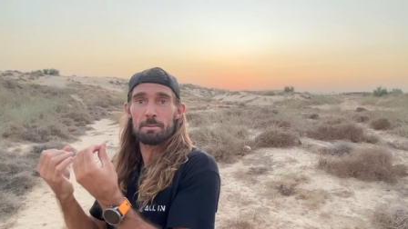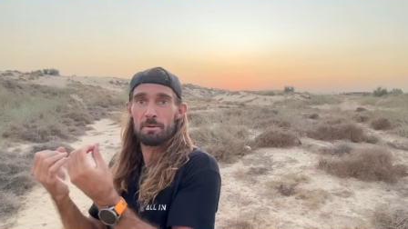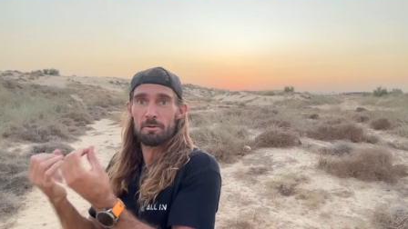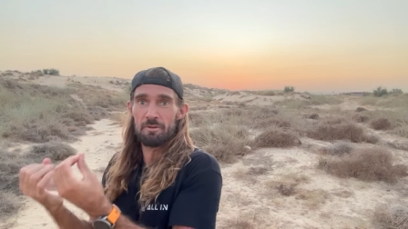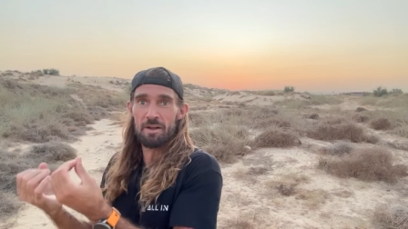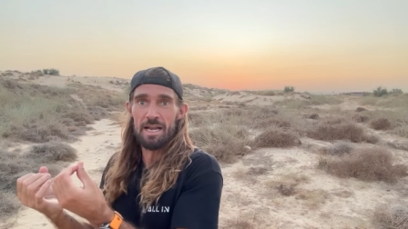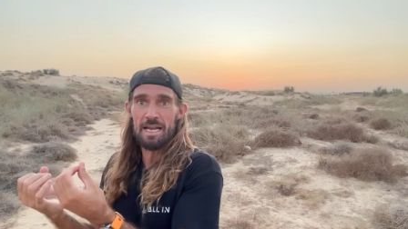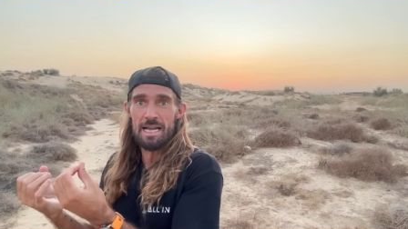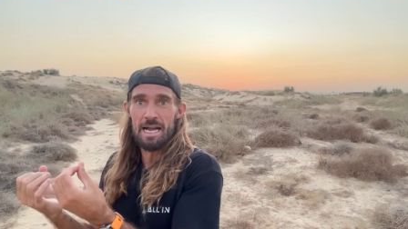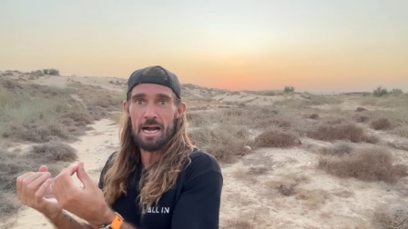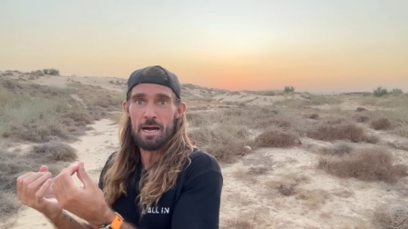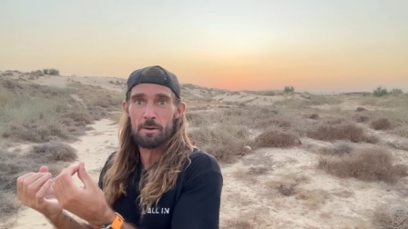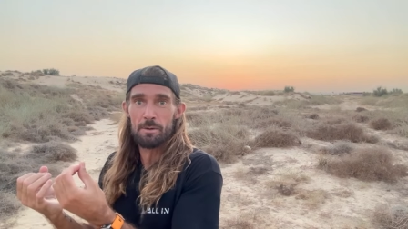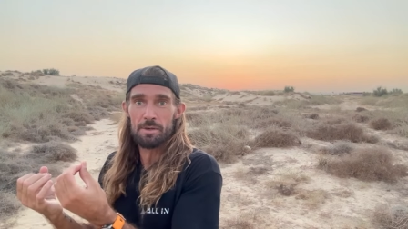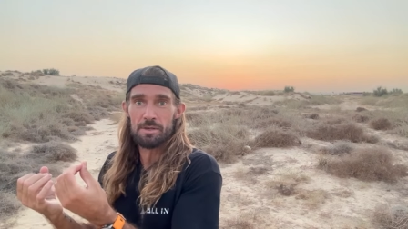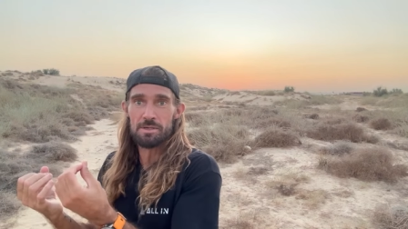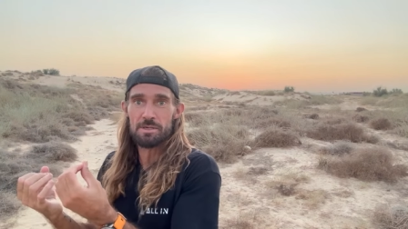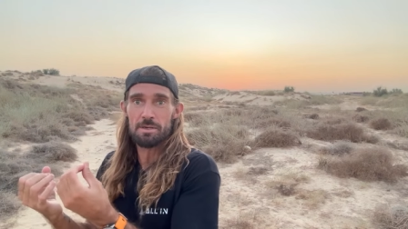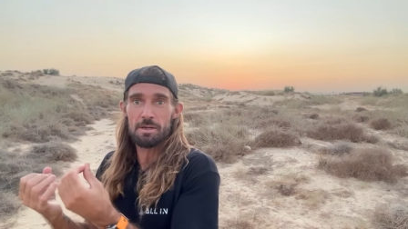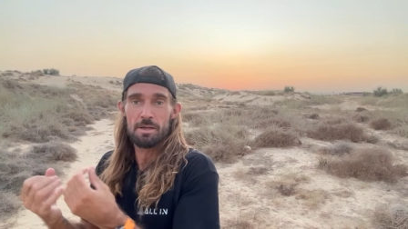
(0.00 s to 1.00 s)
of eight
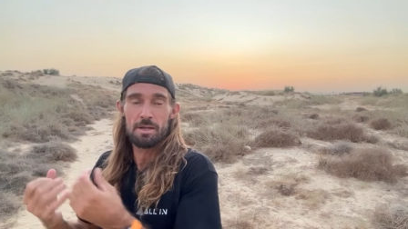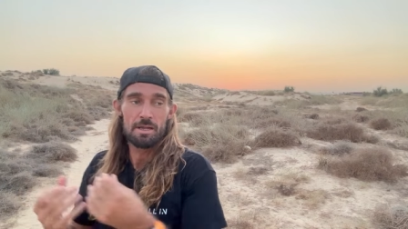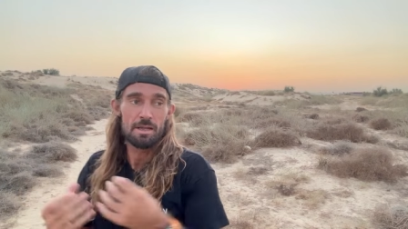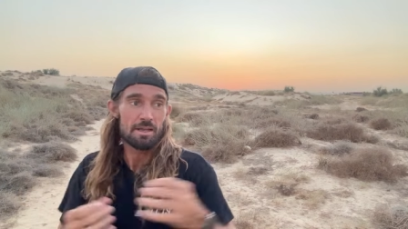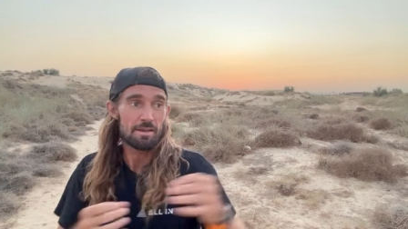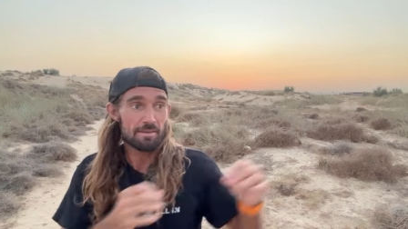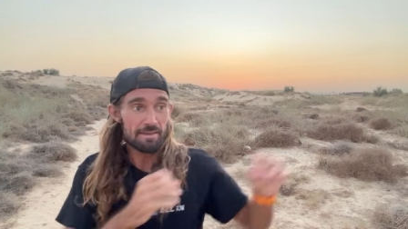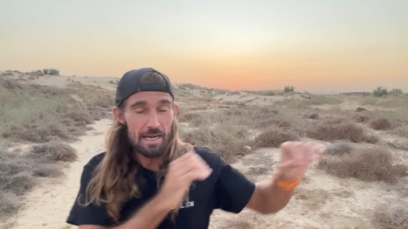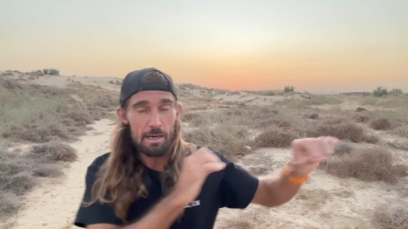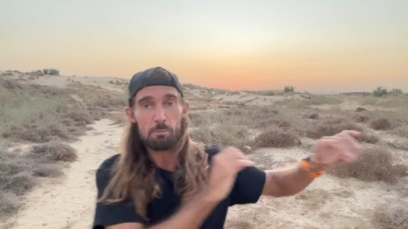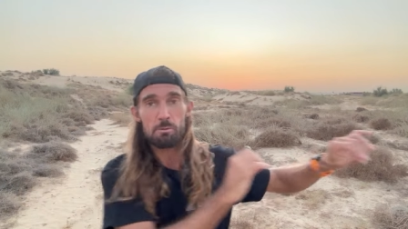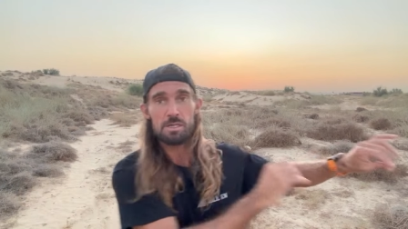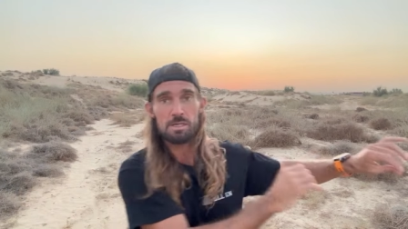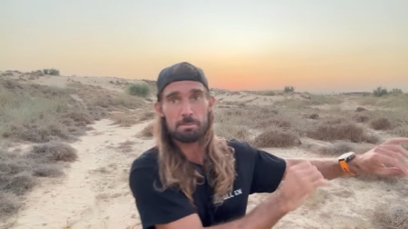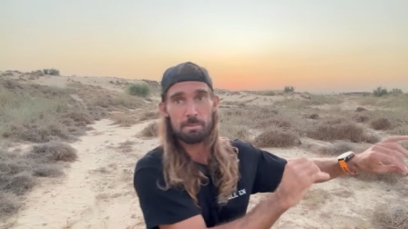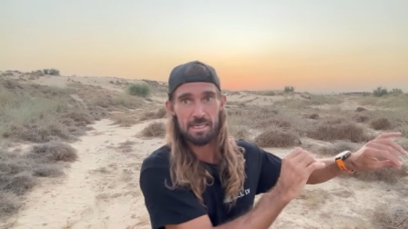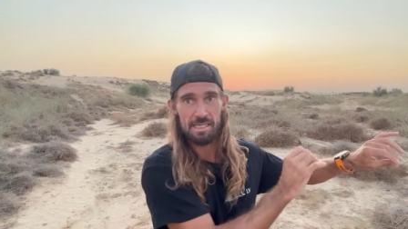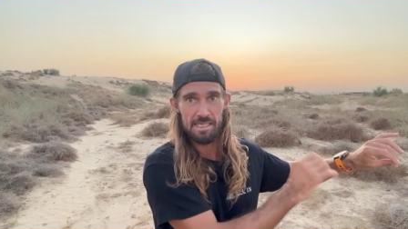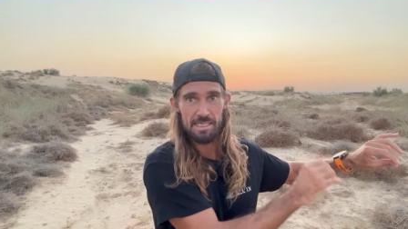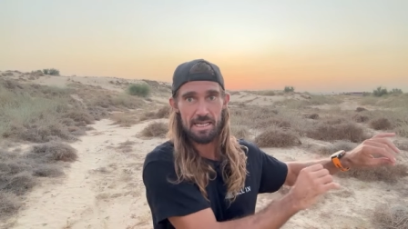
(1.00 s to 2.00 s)
hours. And that was
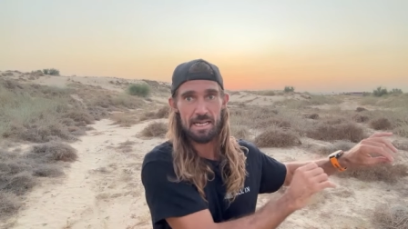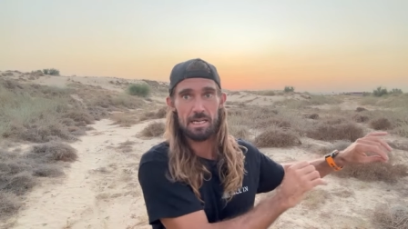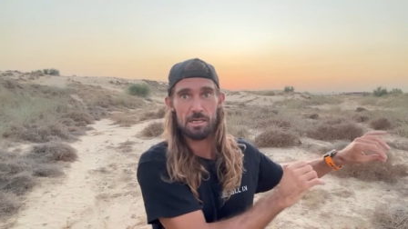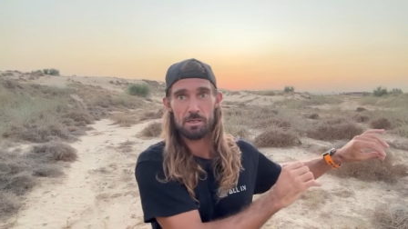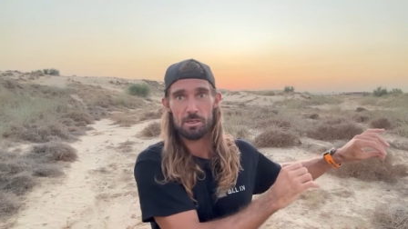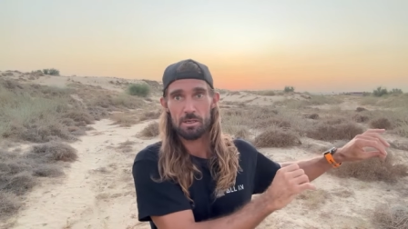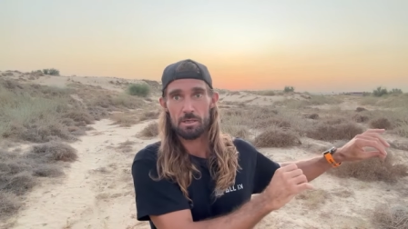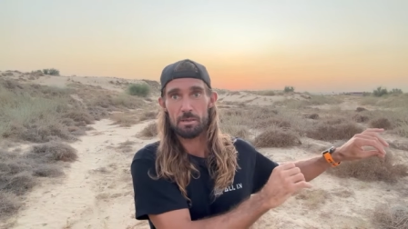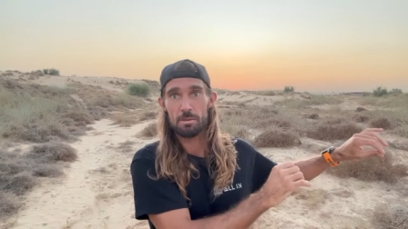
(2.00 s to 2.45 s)
my start,